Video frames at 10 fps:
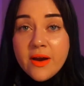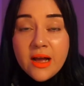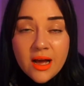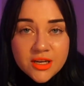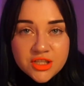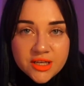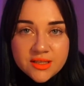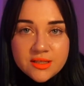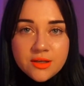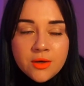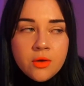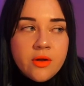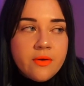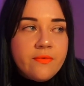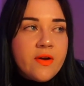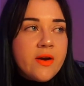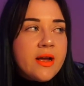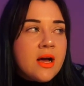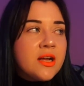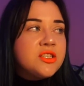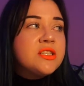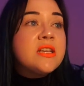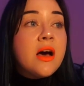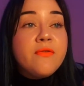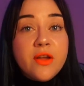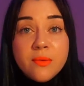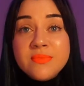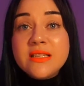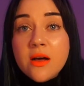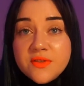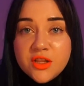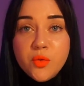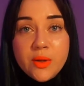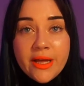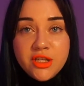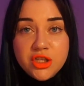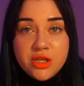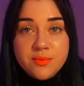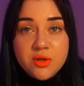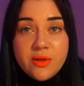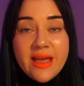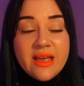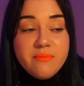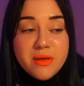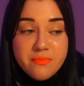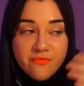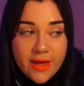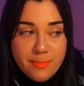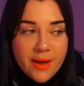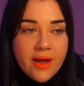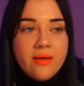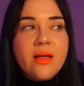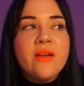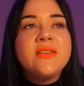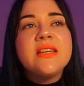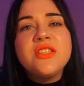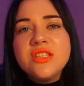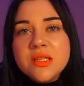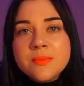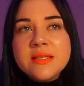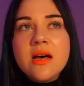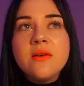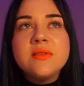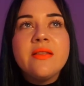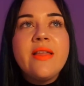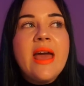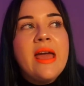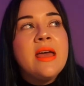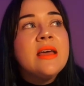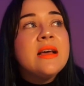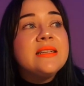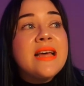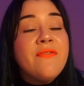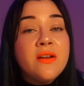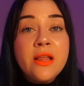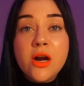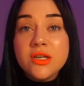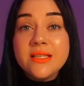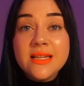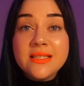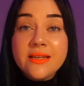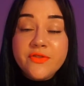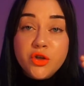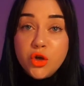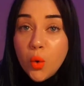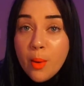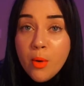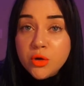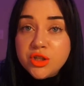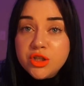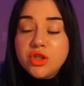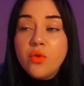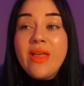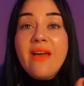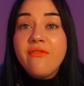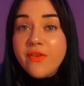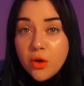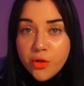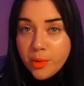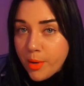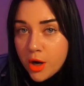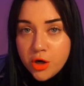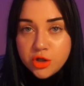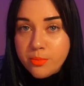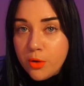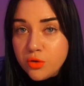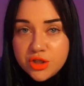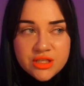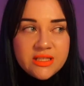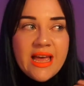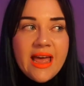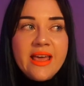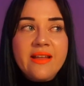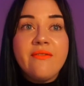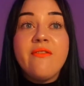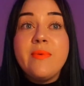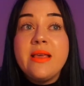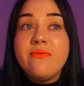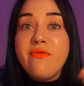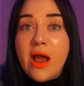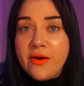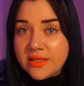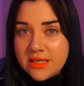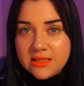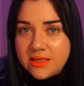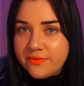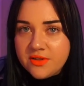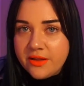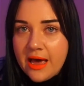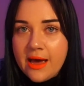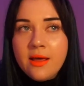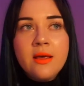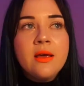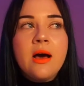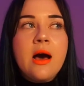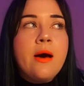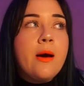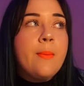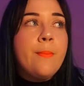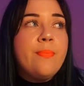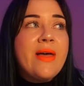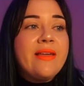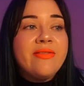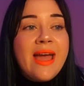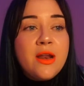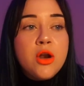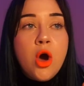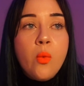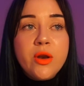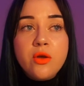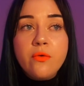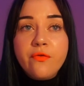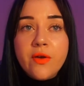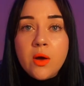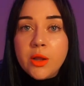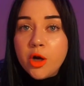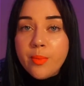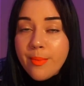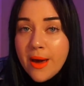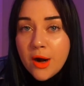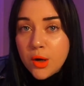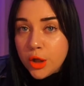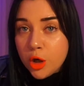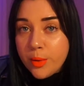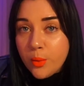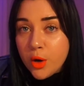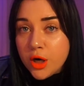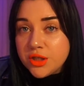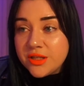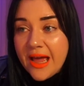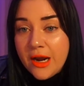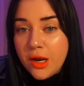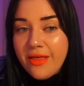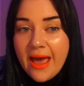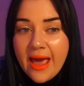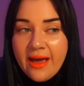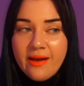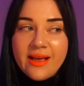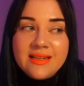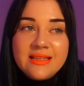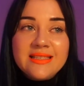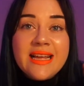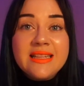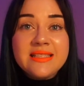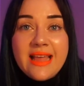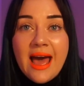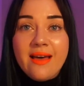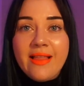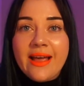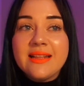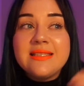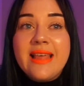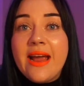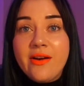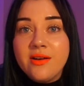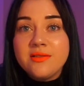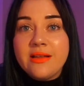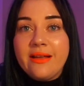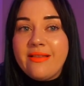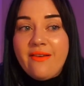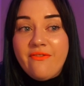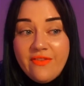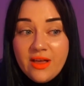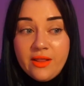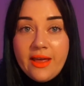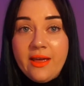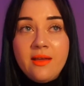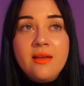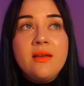conscious. You know, they're very conscious of themselves in the relationship, so they pay a lot of attention to themselves, and they definitely are sensitive to your emotions, so they feel their partner's emotions. They can be very sensitive to that. Like, they know when you feel a little bit better, a little bit worse. They can sense that, like, it's theirs. Like, they feel it.